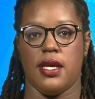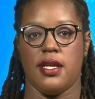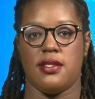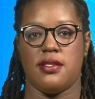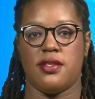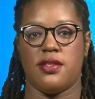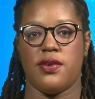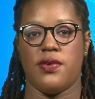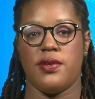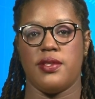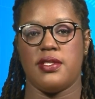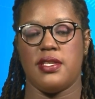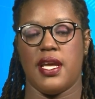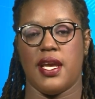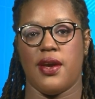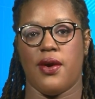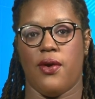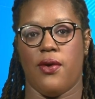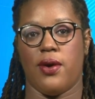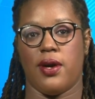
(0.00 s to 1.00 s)
It's
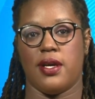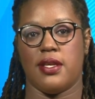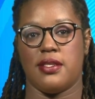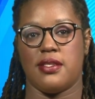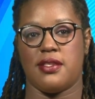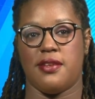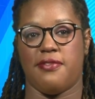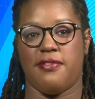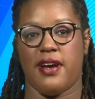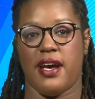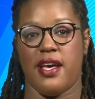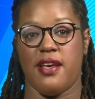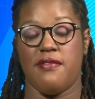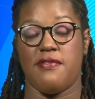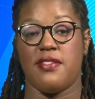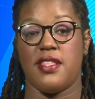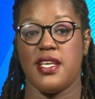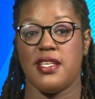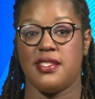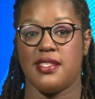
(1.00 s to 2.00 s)
Thursday, August
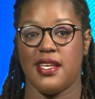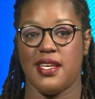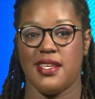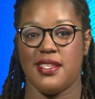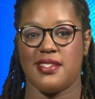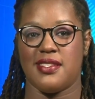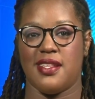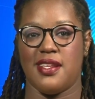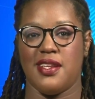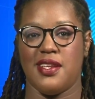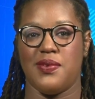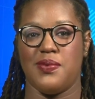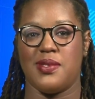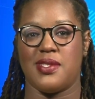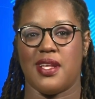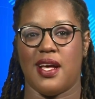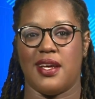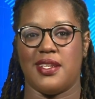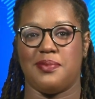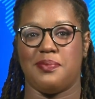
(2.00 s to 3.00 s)
5. This is the
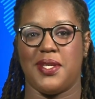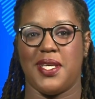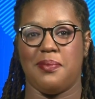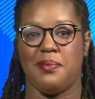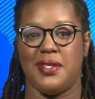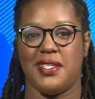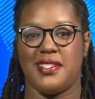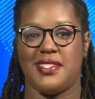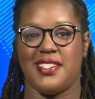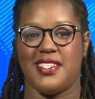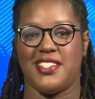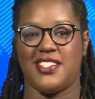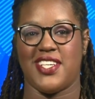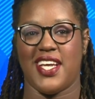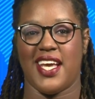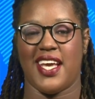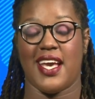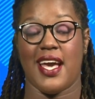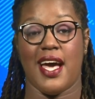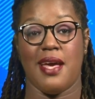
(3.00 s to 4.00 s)
news on PBCJ.